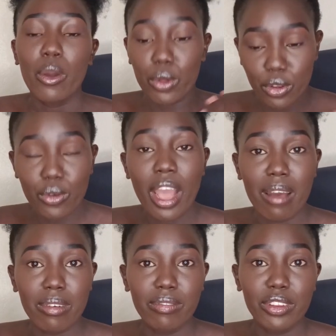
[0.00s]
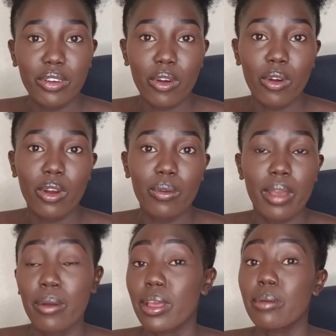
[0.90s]
We do have a video call
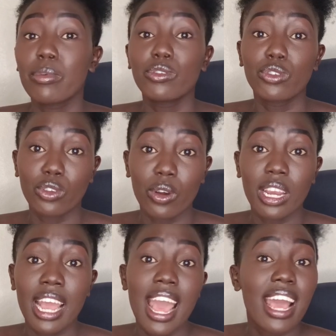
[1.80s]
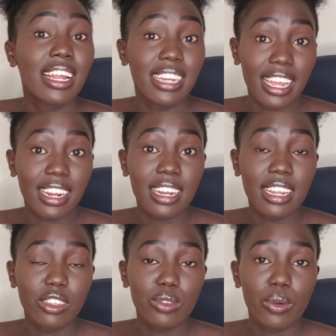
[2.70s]
where we're able to talk
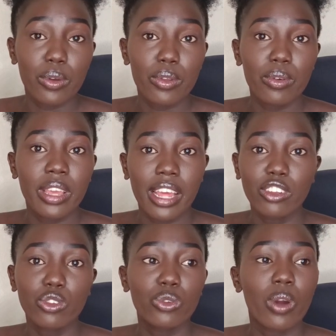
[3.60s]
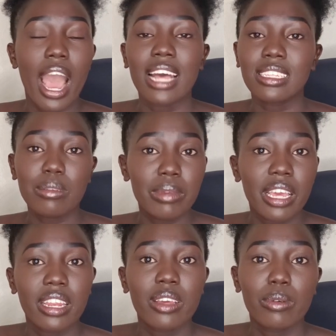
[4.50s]
directly. So you get to ask
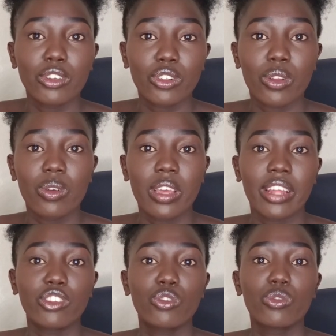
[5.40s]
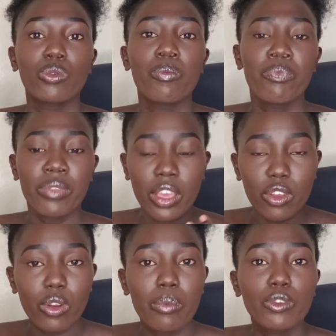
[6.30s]
me any question, you get to,
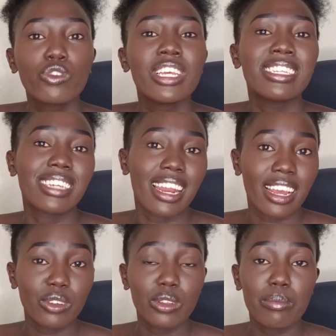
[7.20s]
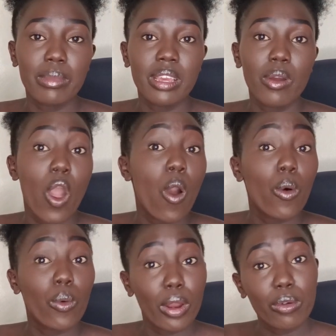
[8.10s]
you know, interact with me
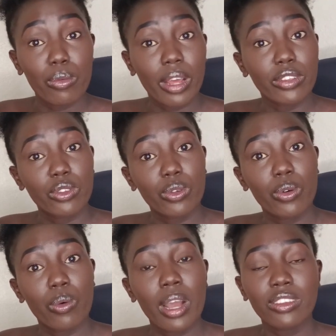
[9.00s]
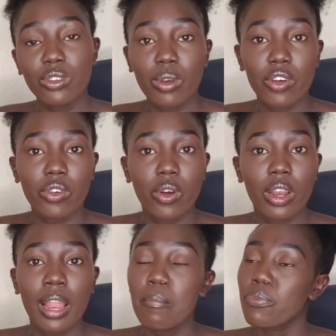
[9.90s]
one-on-one. So once you
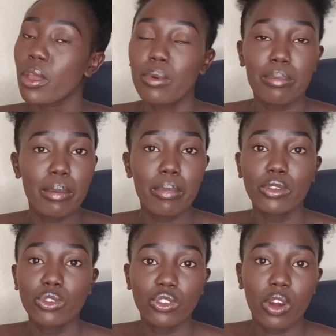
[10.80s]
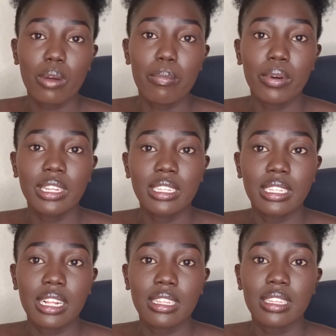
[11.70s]
enroll, we'll be able to talk more
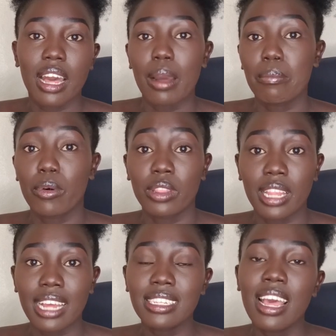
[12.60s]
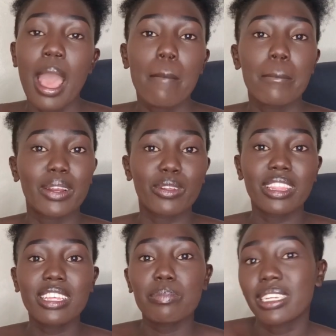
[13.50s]
details on that. But
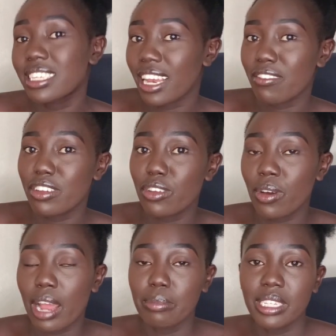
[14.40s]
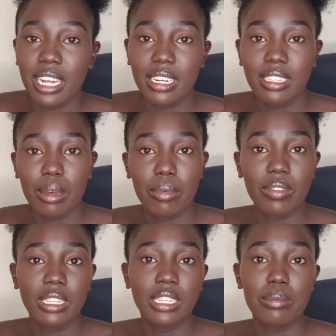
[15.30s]
on this particular video, I'll be sharing some
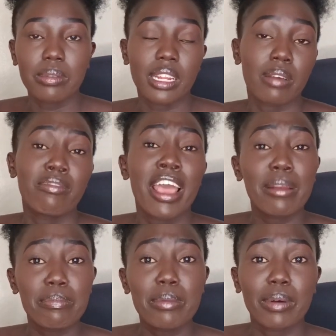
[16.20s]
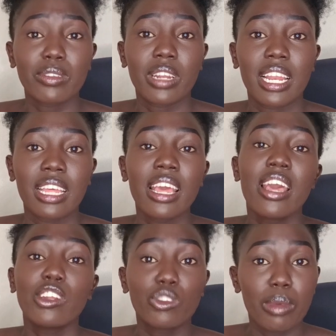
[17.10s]
of the tips that have helped me personally
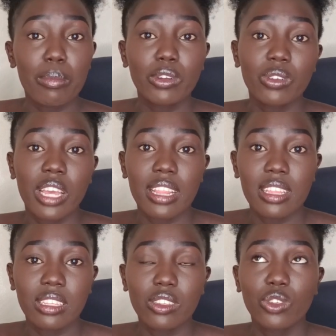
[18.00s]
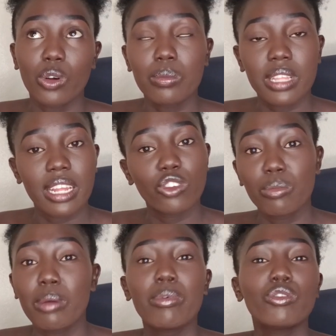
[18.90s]
to be able to get these jobs and to
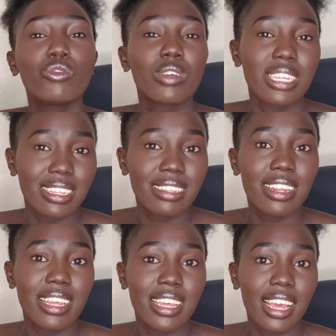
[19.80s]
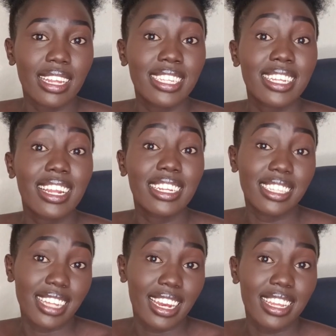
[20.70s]
be able to easily get
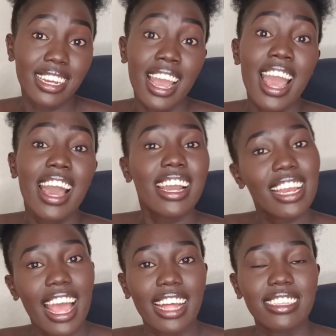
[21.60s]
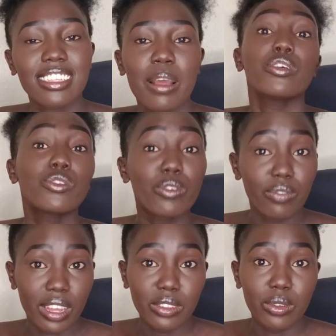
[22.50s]
returning clients. So
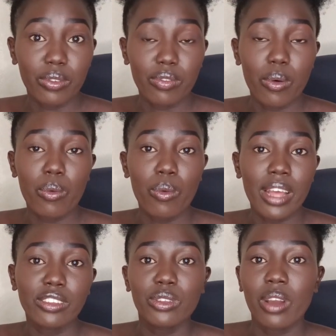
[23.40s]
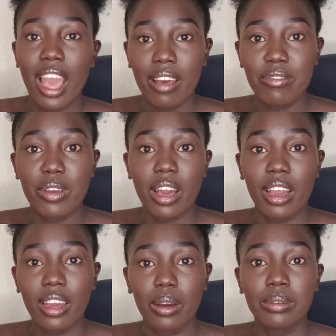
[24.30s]
first off, once you have your
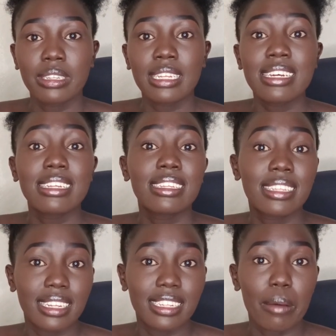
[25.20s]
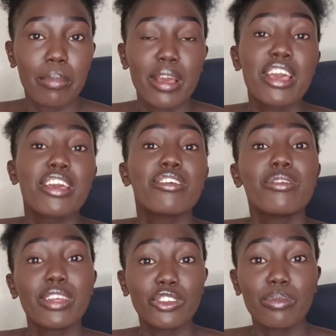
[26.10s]
account set up,
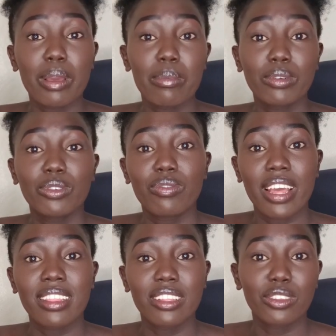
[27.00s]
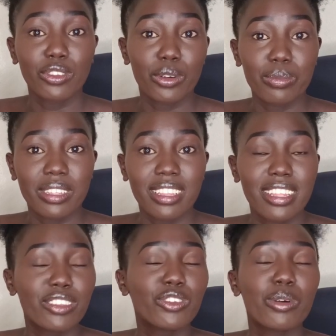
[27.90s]
you need to be able to find these jobs.
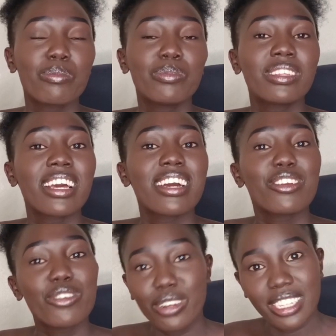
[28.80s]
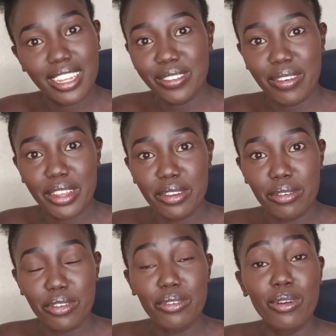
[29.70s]
These jobs don't just find
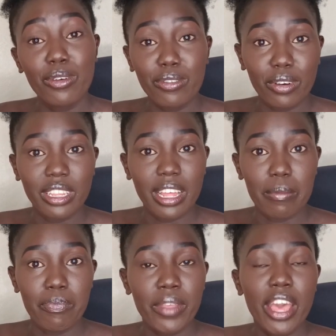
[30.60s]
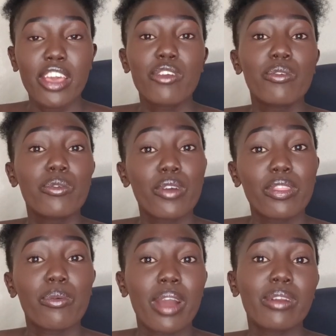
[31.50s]
you, you look for them.
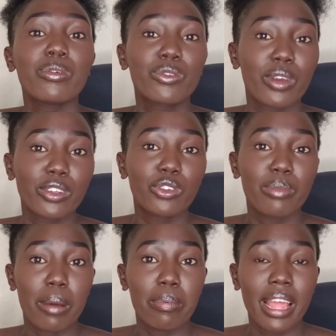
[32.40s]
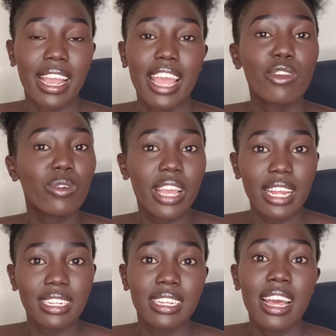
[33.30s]
You're the one who's going to be applying. I do
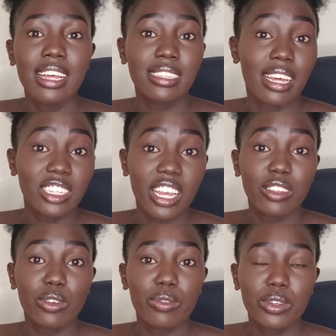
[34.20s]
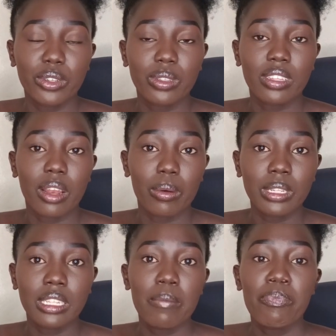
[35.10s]
get such kinds of questions a
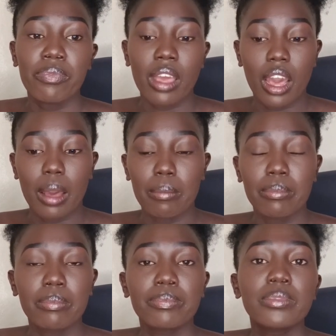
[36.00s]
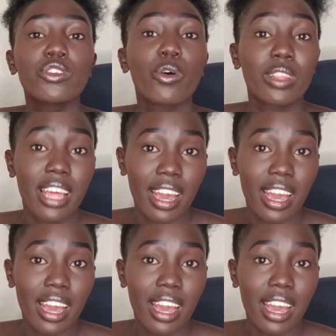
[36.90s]
lot. So on